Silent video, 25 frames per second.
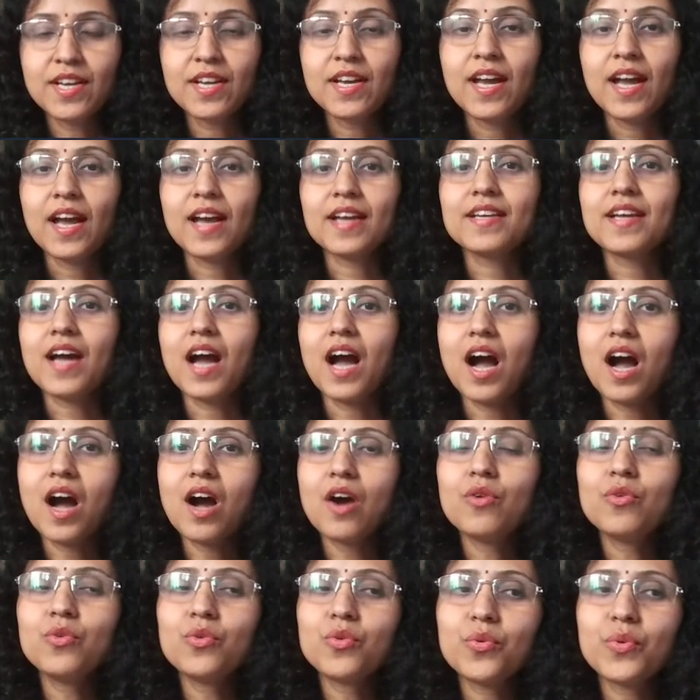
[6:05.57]
and
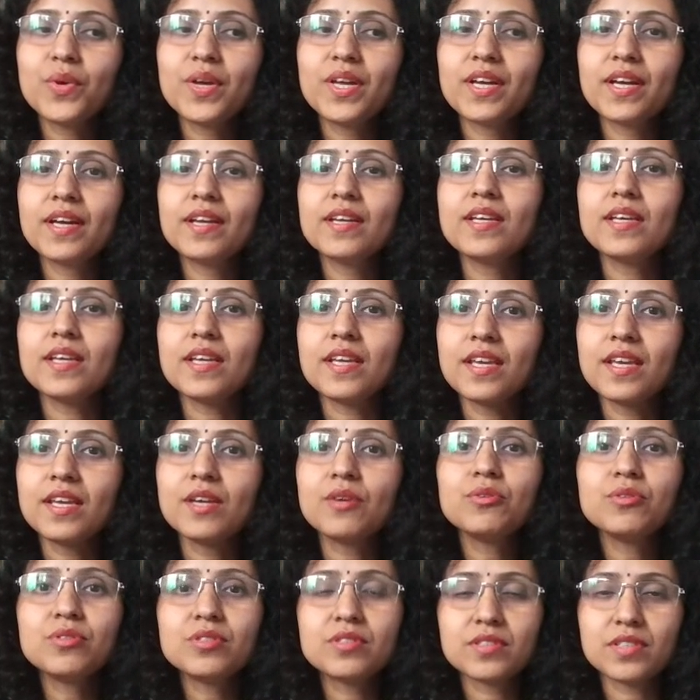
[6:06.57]
how we can
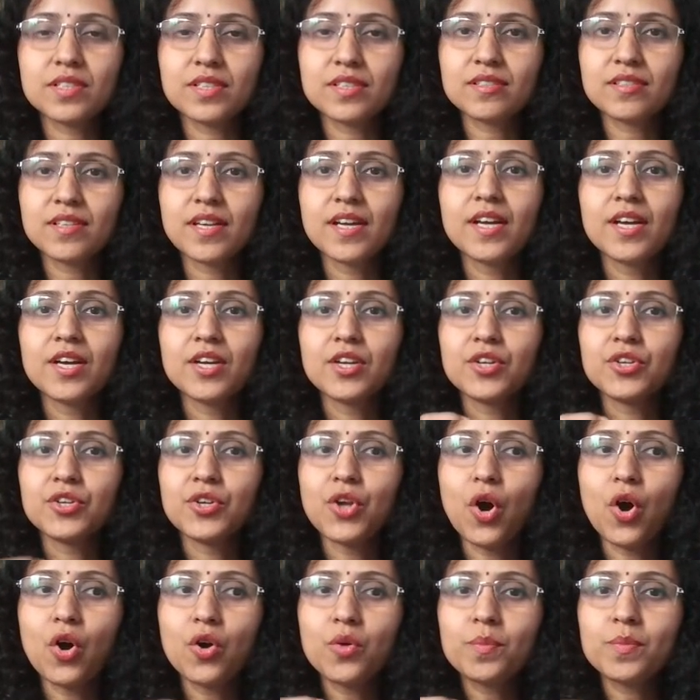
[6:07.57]
use this
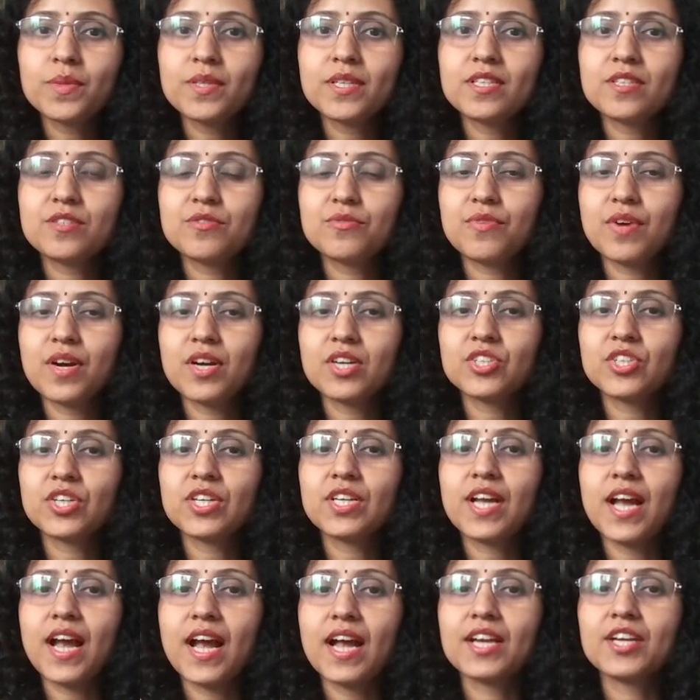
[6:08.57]
norm-dist
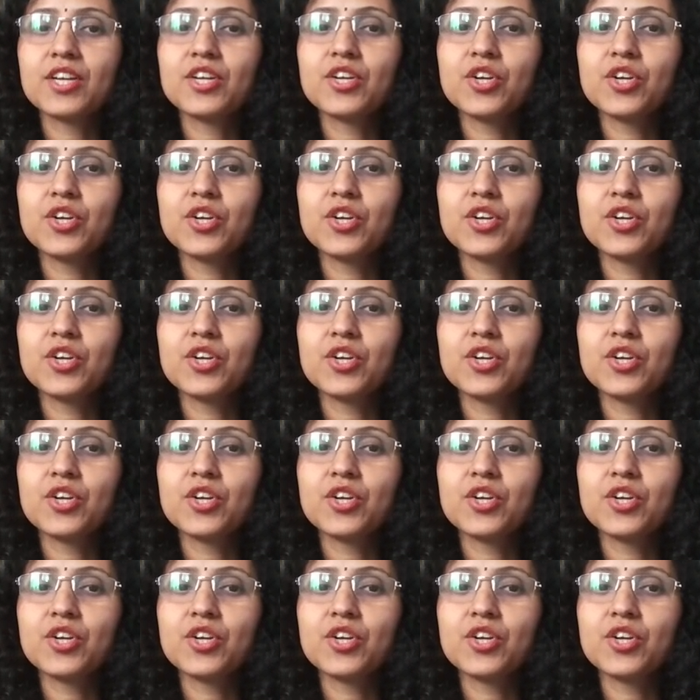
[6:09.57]
function and